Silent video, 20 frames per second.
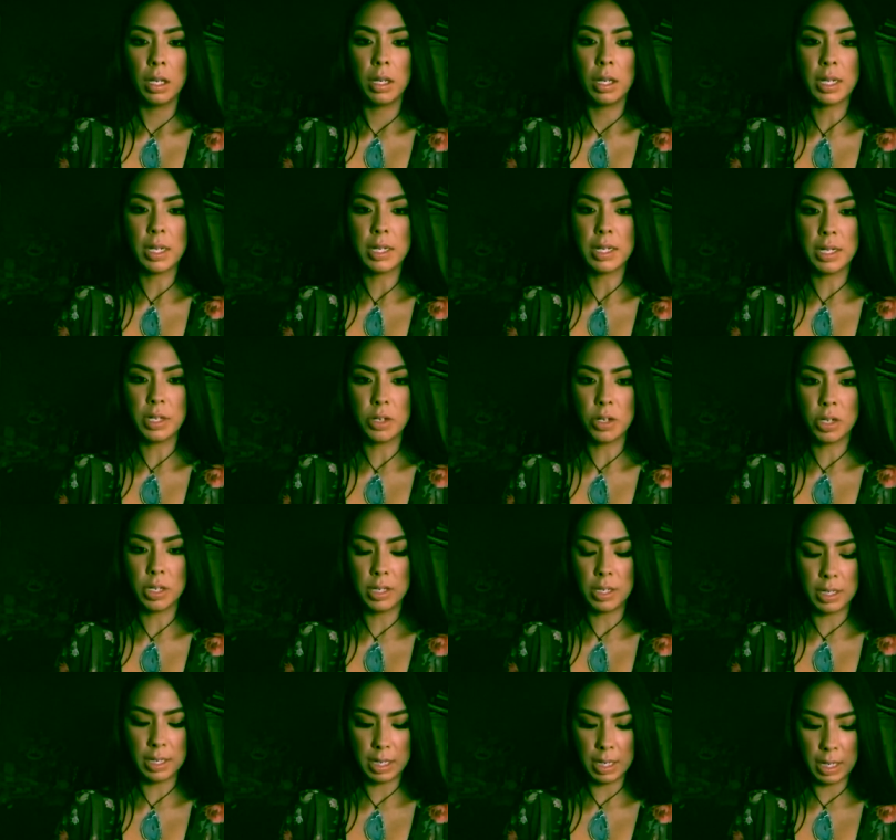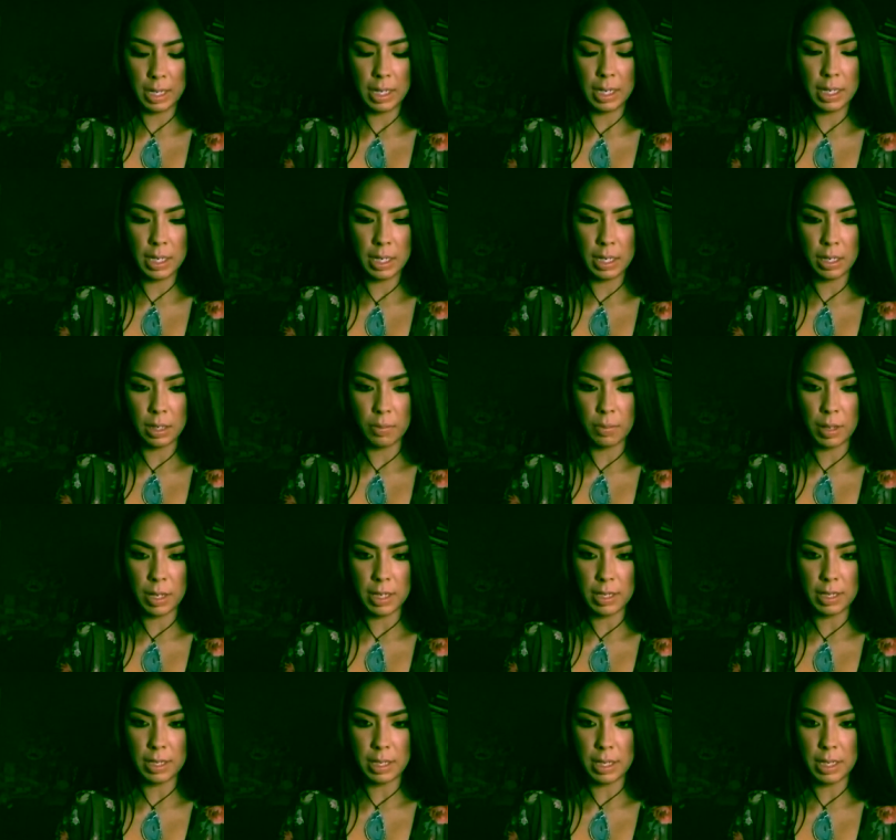That's interesting.
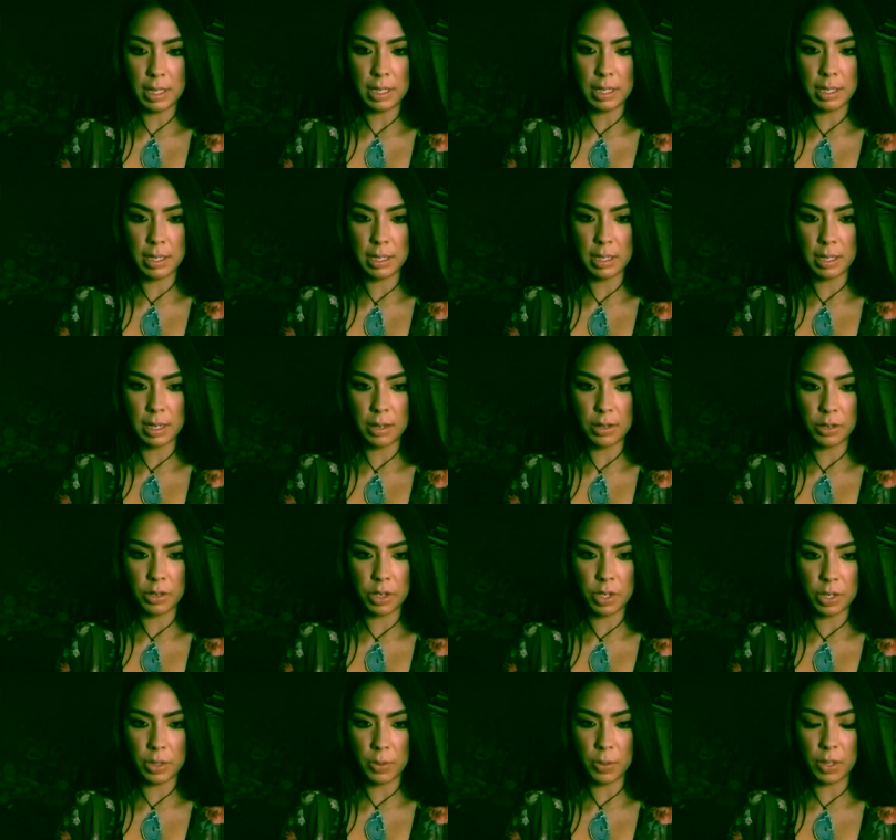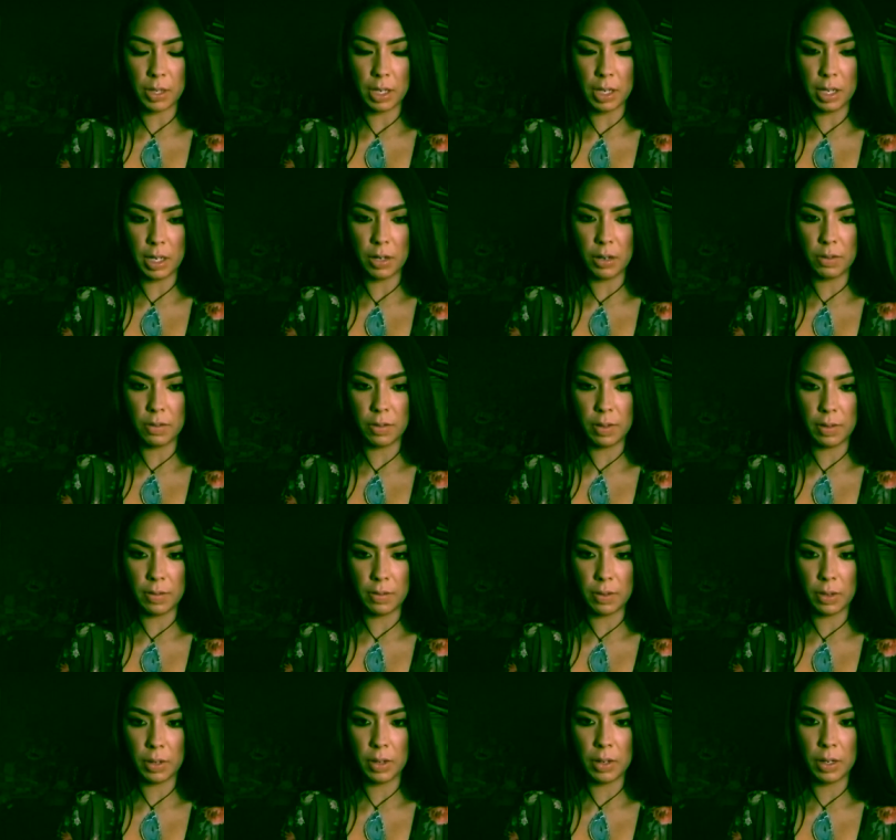Pisces energy is working in your
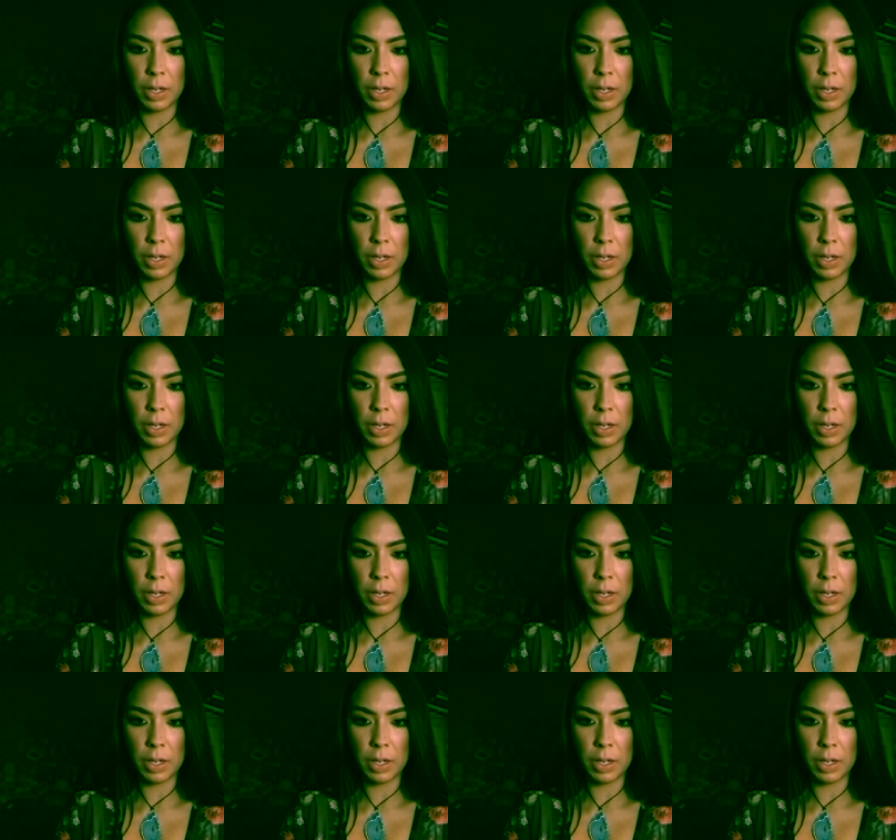favor.